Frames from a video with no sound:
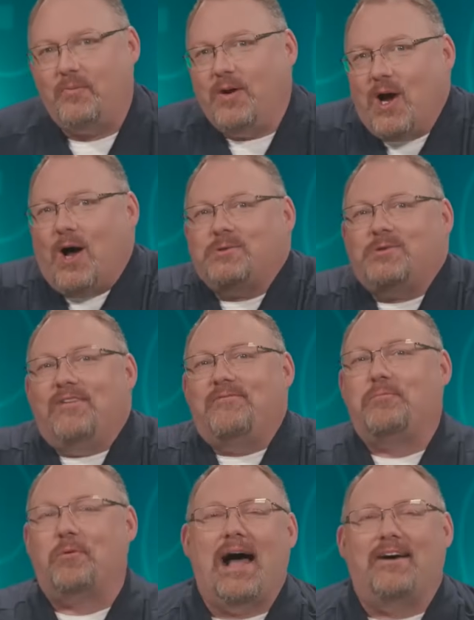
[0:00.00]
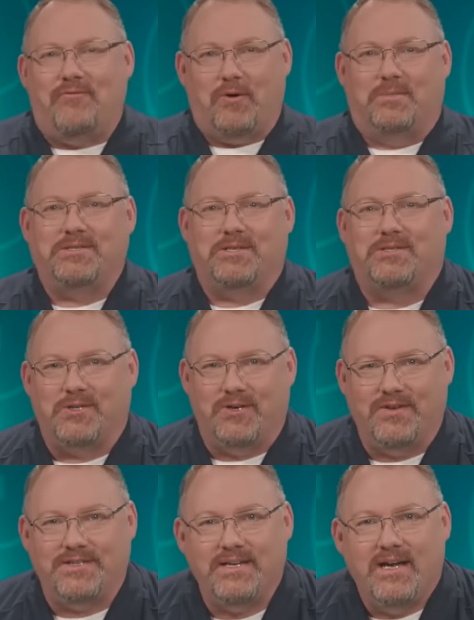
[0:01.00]
We also have platform as a
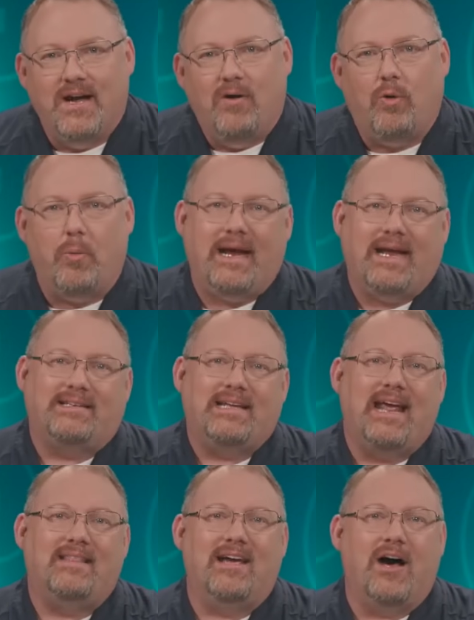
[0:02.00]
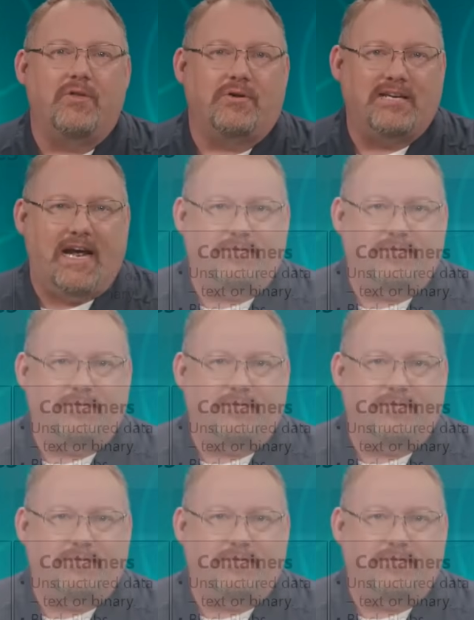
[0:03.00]
service where we contain the other types of